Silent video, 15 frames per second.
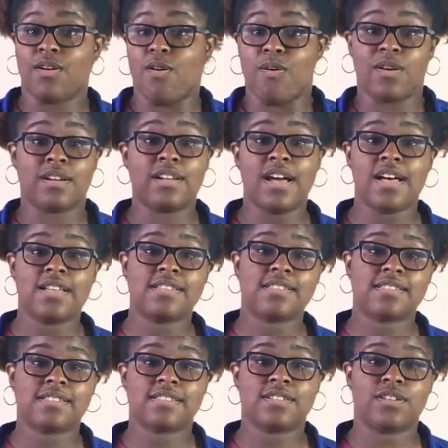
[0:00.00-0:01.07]
corn
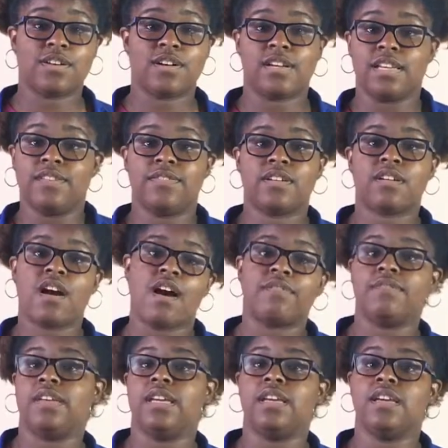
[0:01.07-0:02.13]
husks, or even
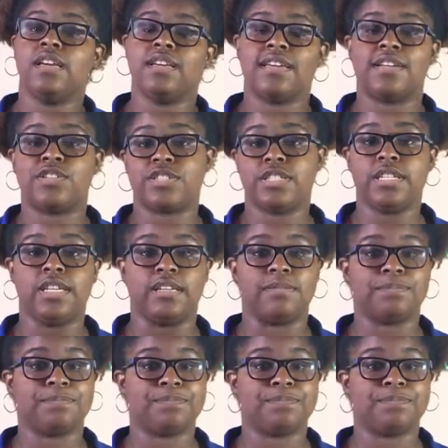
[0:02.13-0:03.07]
coffee or tea.